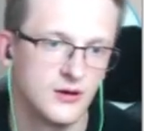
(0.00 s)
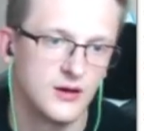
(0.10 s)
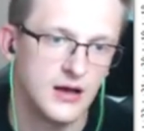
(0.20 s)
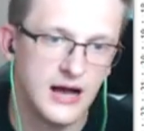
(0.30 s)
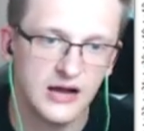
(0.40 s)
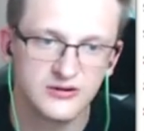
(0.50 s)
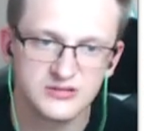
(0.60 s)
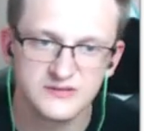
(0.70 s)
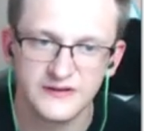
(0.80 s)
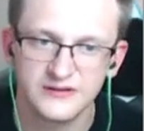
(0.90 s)

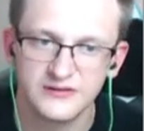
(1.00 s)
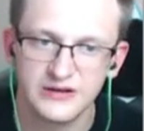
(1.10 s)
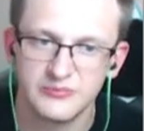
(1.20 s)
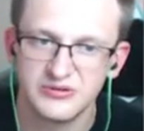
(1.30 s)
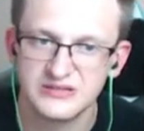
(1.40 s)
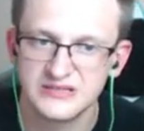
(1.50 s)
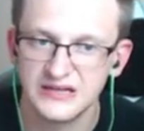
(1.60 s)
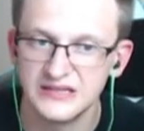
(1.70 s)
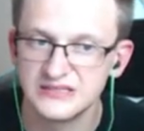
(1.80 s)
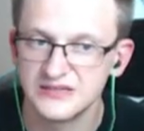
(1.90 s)
Archerus Veteran, Prince
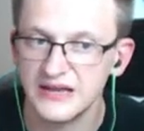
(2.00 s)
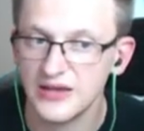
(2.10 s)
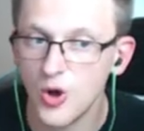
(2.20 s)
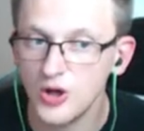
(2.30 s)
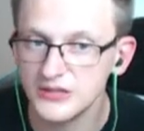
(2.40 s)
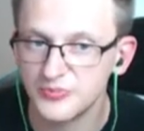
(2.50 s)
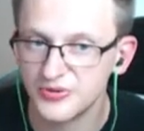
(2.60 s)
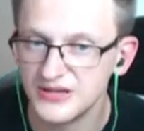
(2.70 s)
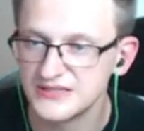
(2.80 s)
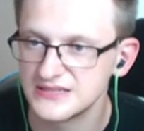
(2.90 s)
Khaleesi, like all the
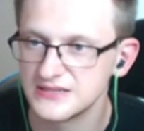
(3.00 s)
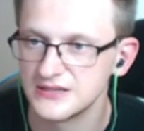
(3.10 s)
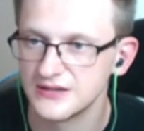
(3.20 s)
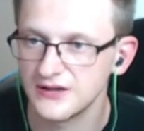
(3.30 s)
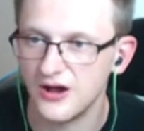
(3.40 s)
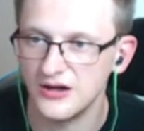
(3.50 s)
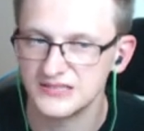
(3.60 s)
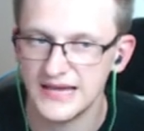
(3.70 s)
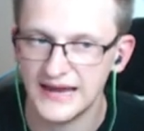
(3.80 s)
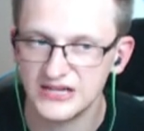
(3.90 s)
Prince
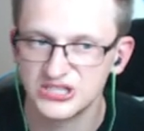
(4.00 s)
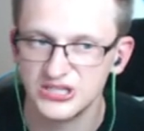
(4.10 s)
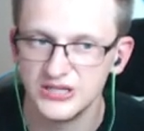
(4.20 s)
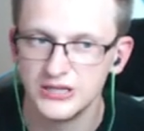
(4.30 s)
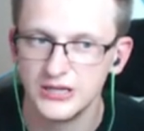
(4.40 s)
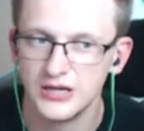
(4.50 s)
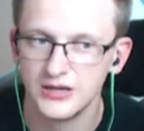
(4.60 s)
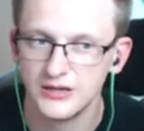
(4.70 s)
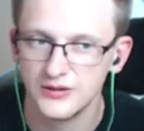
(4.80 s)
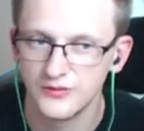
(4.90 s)
cards actually
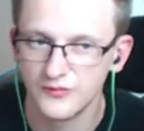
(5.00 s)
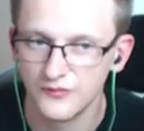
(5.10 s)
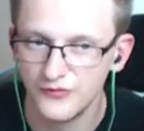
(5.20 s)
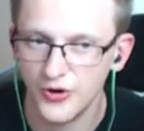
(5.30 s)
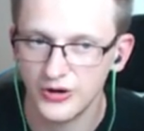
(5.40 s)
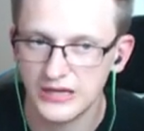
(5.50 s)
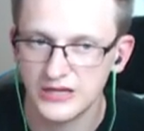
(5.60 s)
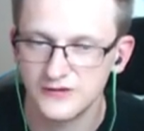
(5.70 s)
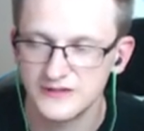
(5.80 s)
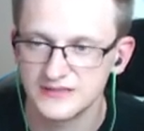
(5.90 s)
work in
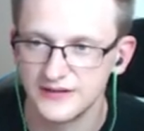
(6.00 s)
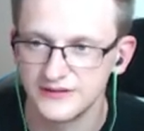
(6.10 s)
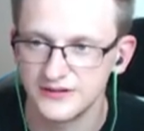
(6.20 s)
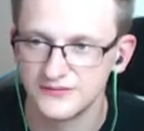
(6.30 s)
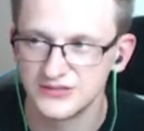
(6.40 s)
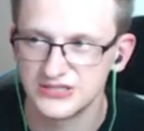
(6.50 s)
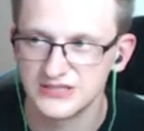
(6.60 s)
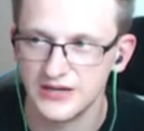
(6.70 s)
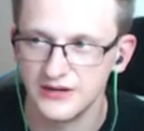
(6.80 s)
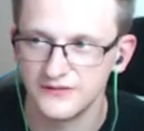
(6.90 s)
Quest Hunter, which is
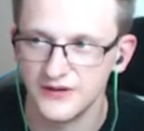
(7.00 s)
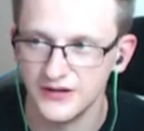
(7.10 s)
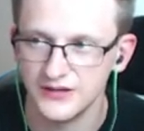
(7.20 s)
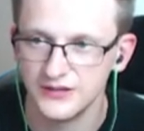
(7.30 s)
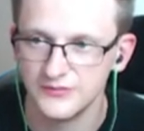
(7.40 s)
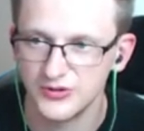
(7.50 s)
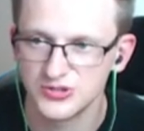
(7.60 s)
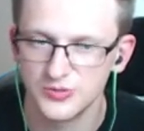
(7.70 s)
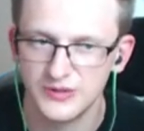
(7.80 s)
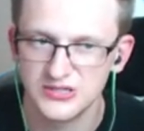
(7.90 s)
kind of funny because
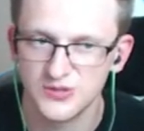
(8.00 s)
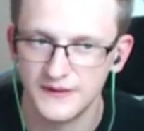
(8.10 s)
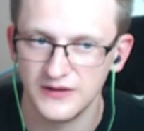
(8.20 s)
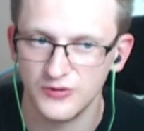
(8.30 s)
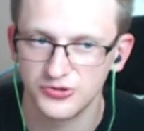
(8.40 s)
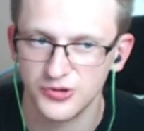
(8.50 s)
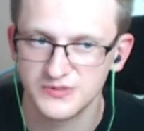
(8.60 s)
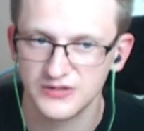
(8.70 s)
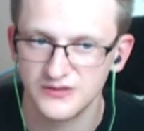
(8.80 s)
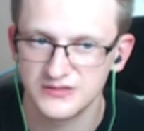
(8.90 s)
you play so many one drops
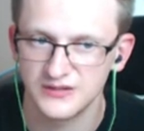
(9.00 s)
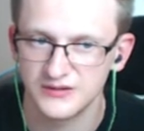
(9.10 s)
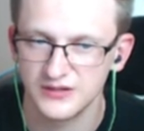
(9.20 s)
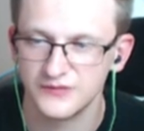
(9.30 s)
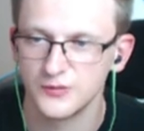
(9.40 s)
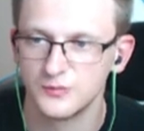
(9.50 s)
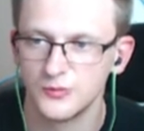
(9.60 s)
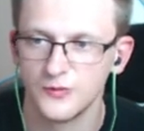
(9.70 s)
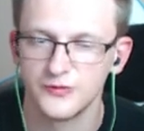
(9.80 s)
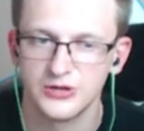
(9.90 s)
in Quest Hunter. If you
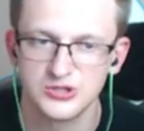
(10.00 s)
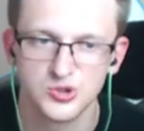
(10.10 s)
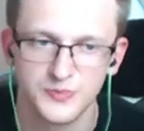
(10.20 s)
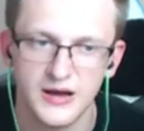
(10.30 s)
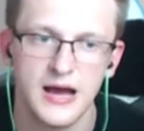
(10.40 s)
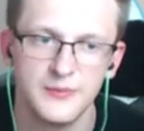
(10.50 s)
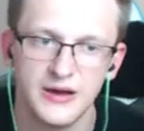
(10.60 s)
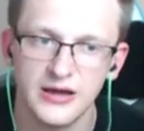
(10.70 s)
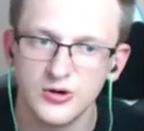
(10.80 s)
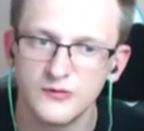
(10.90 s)
go for the super hyper
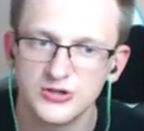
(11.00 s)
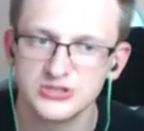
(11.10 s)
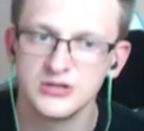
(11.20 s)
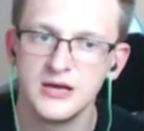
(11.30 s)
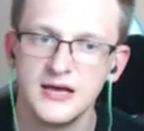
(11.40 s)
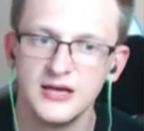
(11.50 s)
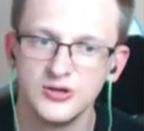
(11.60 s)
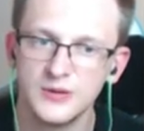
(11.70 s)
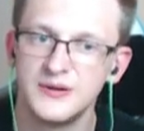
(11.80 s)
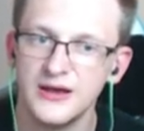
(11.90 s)
aggro version, you
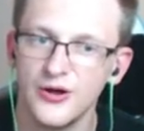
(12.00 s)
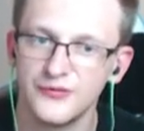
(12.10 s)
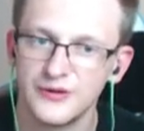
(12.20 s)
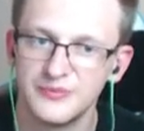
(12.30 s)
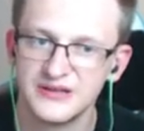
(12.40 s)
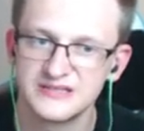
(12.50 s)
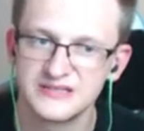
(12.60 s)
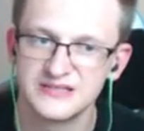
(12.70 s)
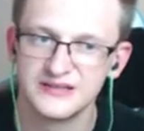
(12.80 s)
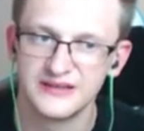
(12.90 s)
can play all three
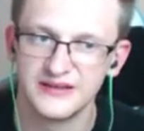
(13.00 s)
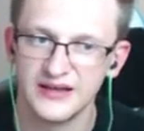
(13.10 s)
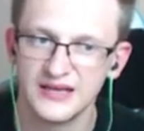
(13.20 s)
princes in the deck,